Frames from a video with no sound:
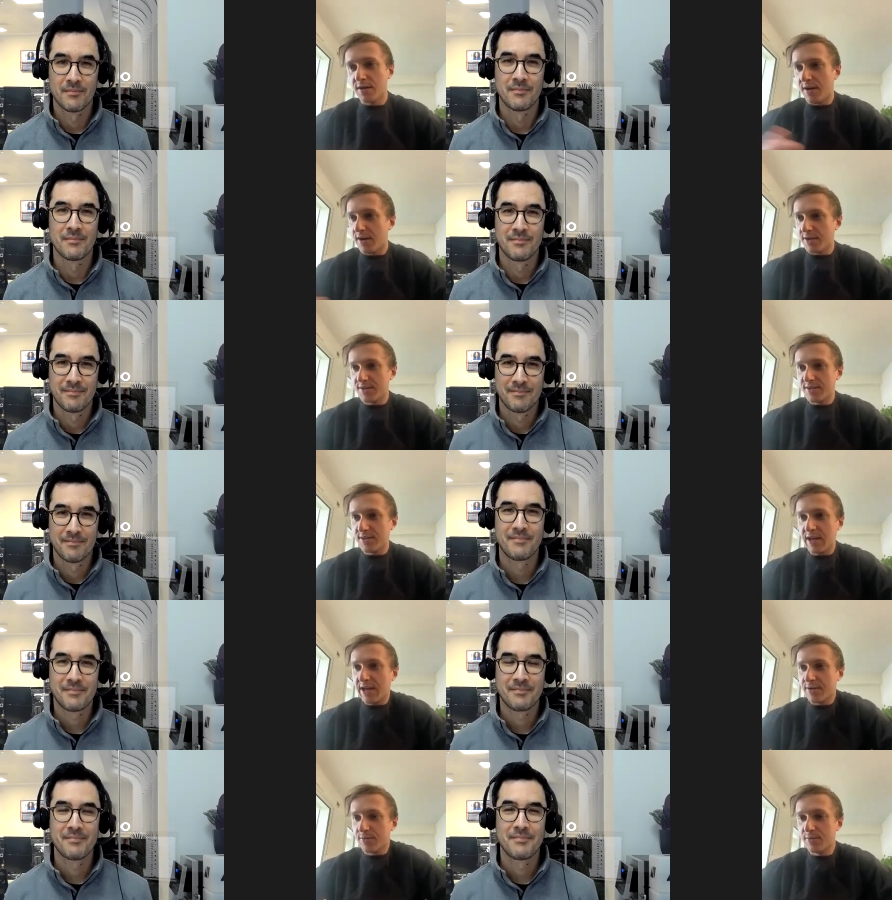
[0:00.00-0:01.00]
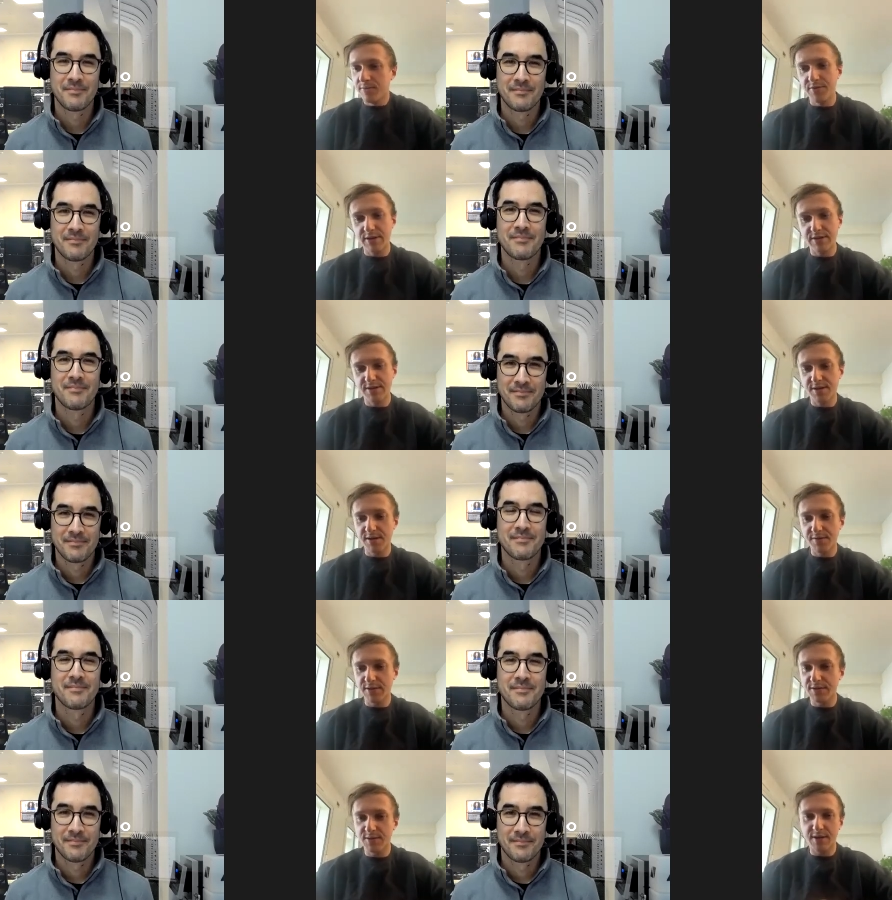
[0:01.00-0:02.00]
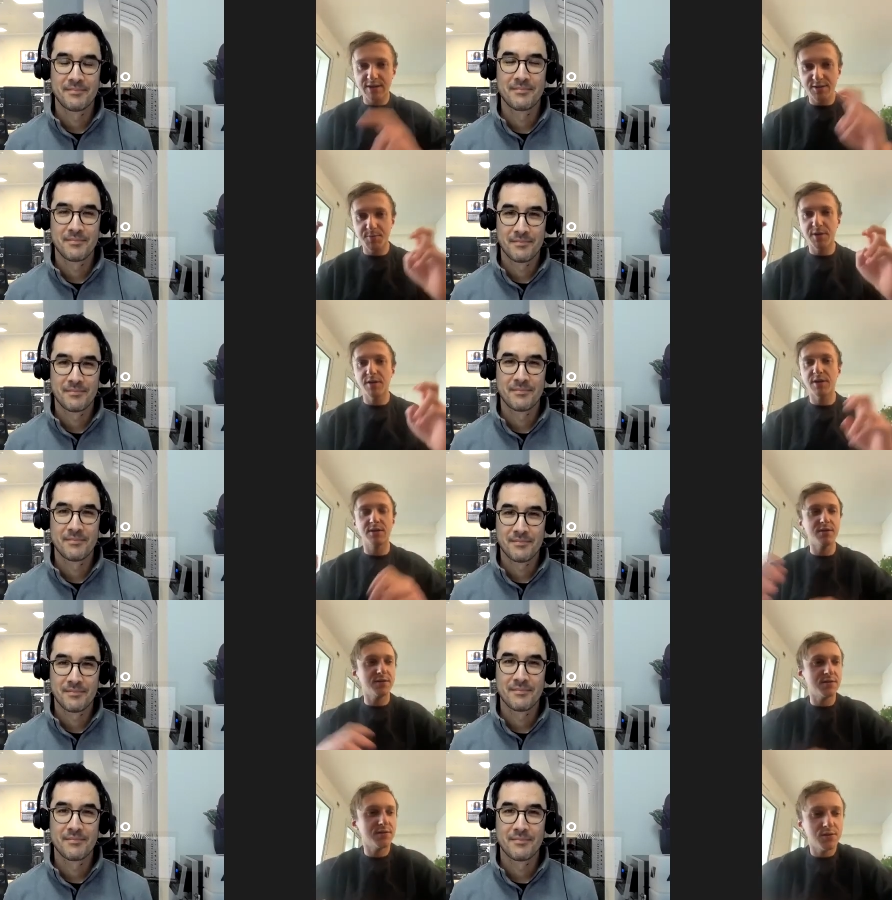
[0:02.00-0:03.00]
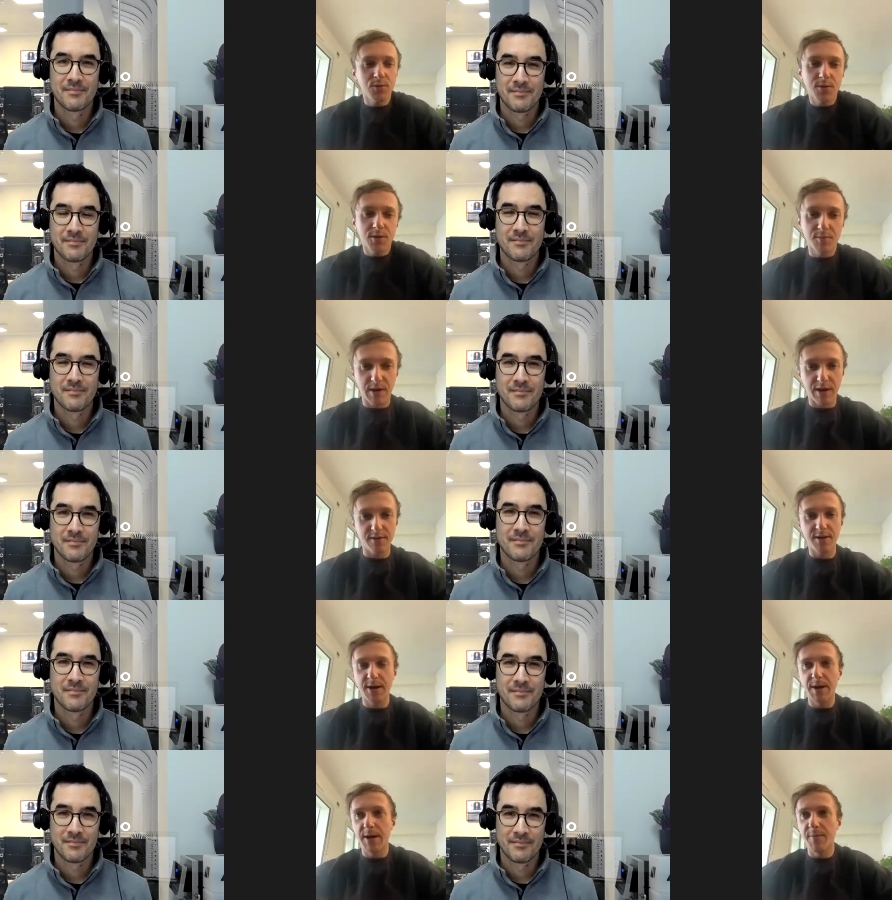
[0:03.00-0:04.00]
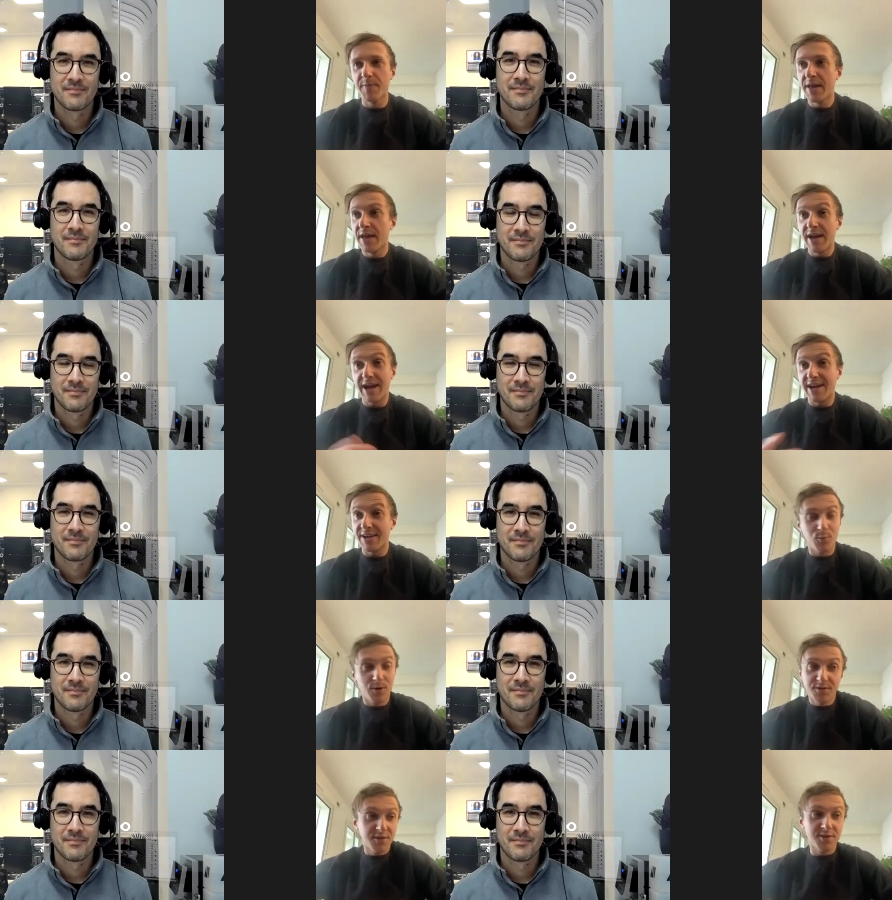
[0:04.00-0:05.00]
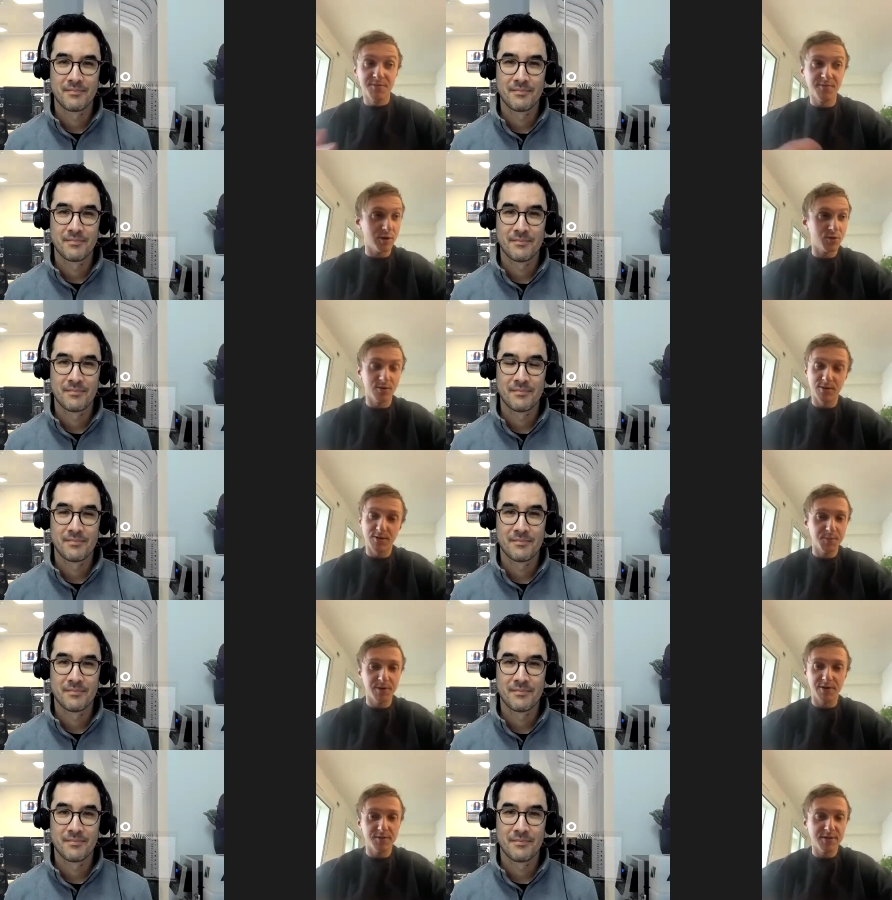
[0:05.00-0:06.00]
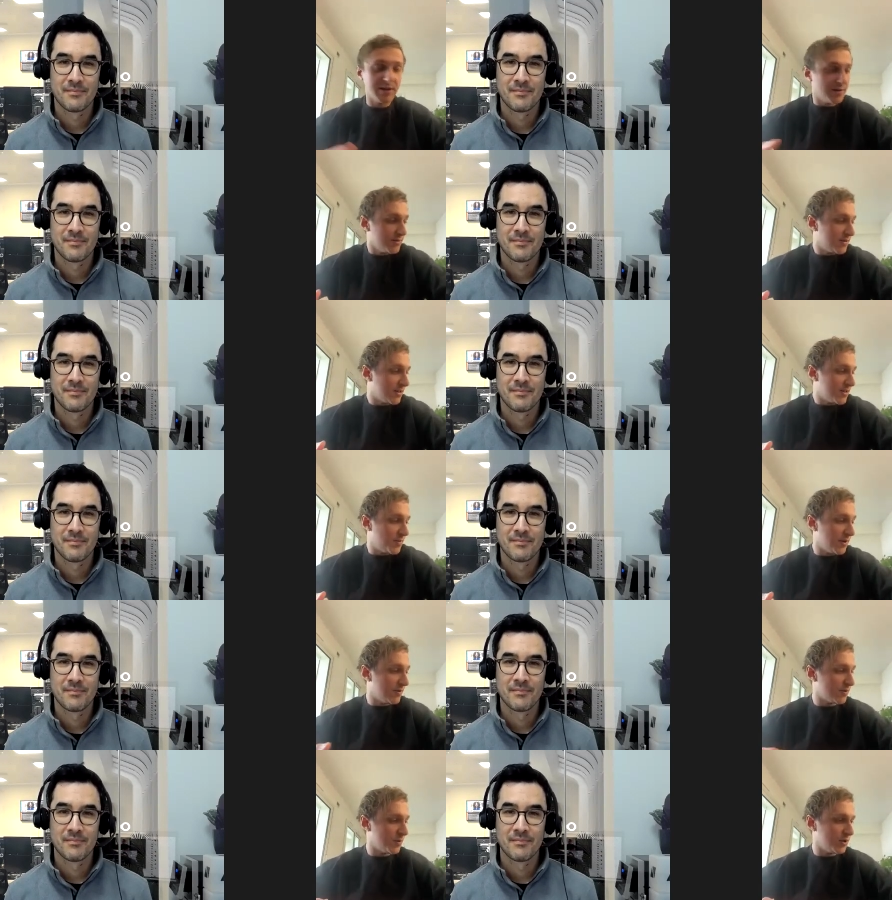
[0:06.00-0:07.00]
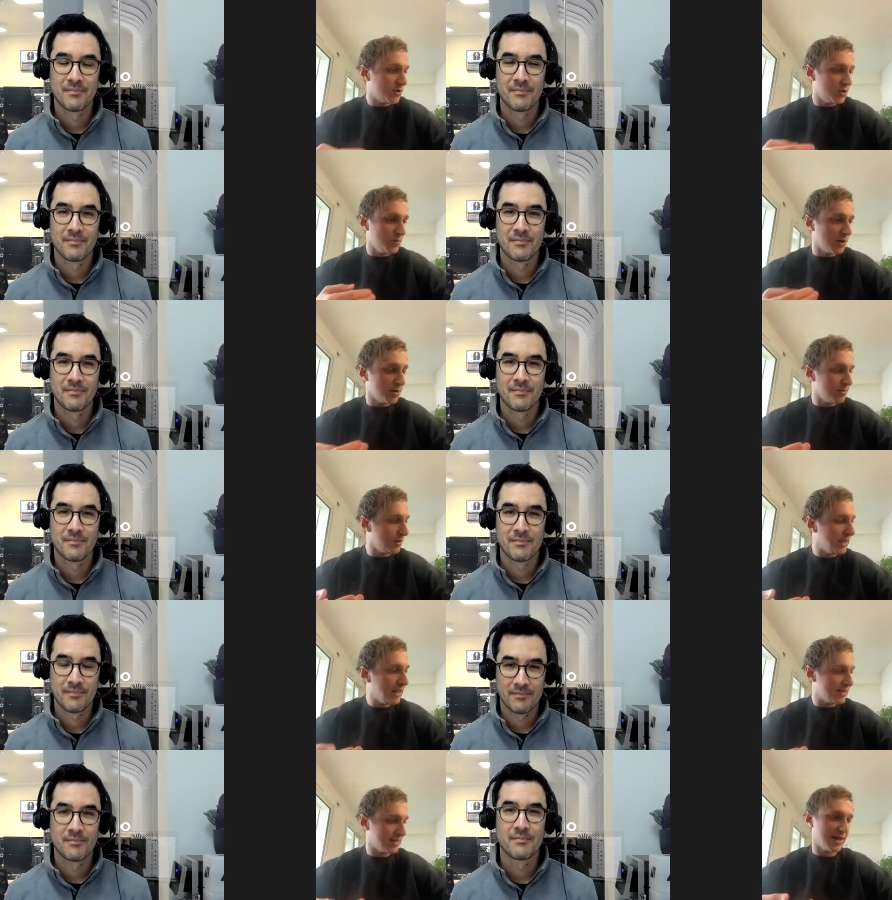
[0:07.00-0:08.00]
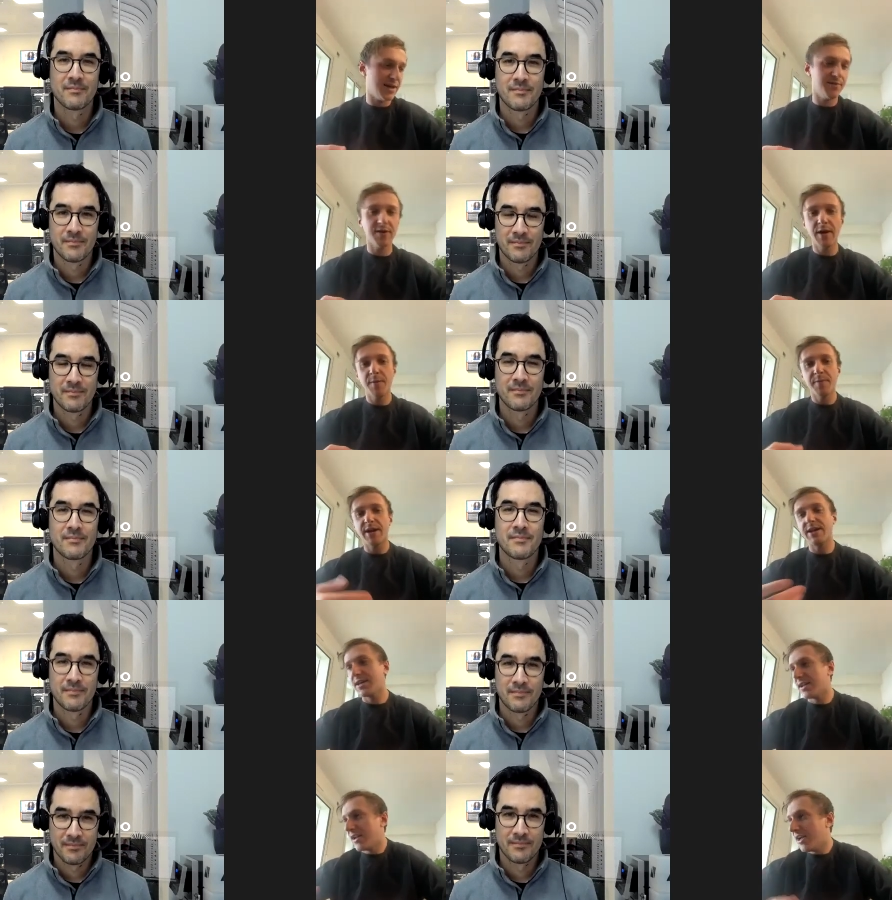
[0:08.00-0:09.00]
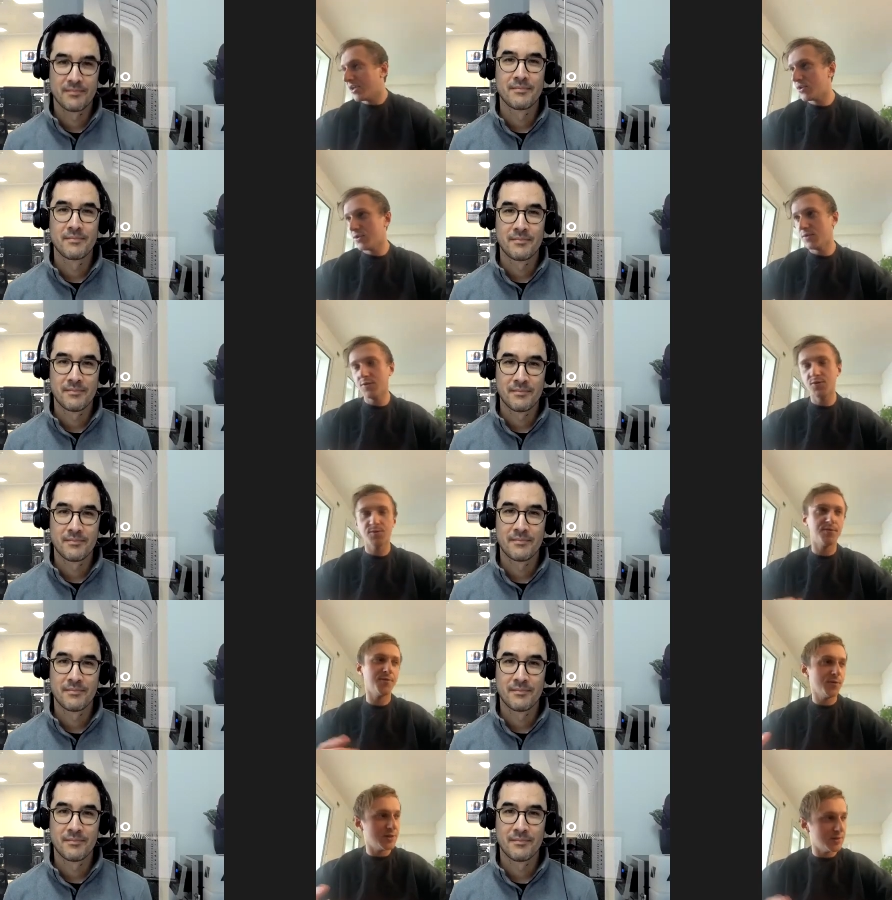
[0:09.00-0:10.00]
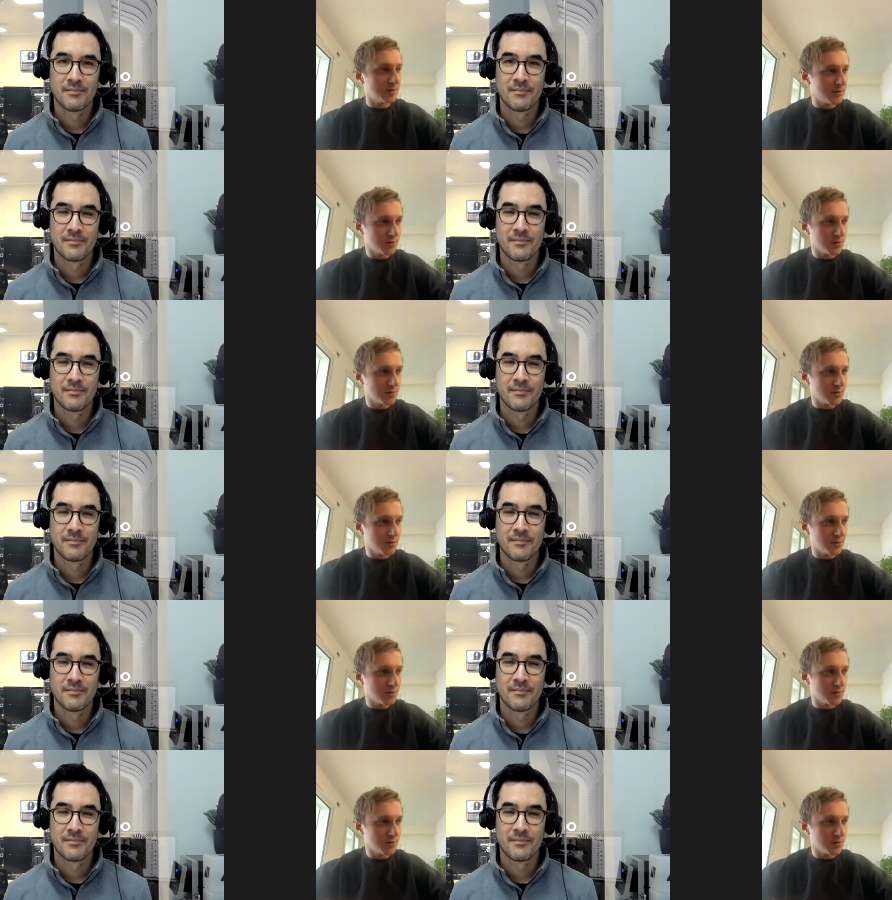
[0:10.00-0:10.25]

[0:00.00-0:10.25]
Speaker 1: mm. I just had all of this kind of ex- experience to talk about. Um, and it wasn't conventional experience. It was experience which you don't need to have any connections or foot in the